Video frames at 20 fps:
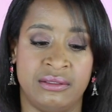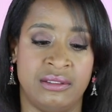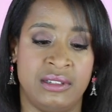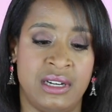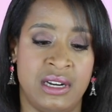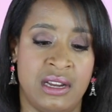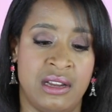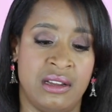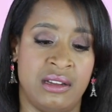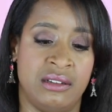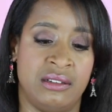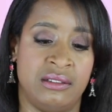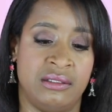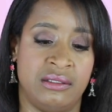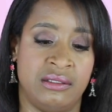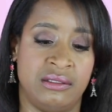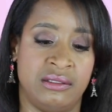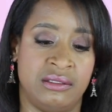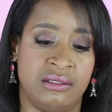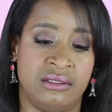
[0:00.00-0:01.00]

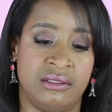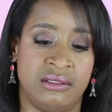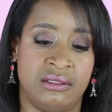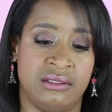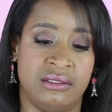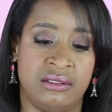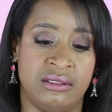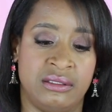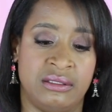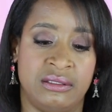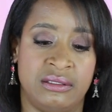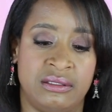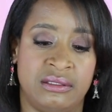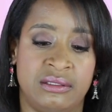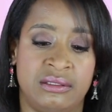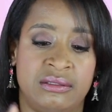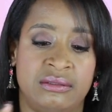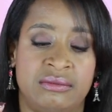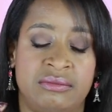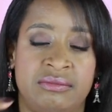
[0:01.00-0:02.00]

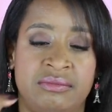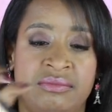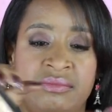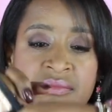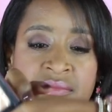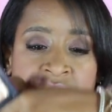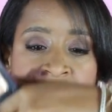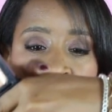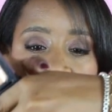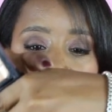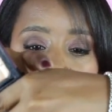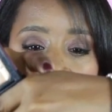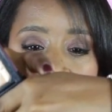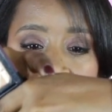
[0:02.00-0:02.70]
Nothing is said.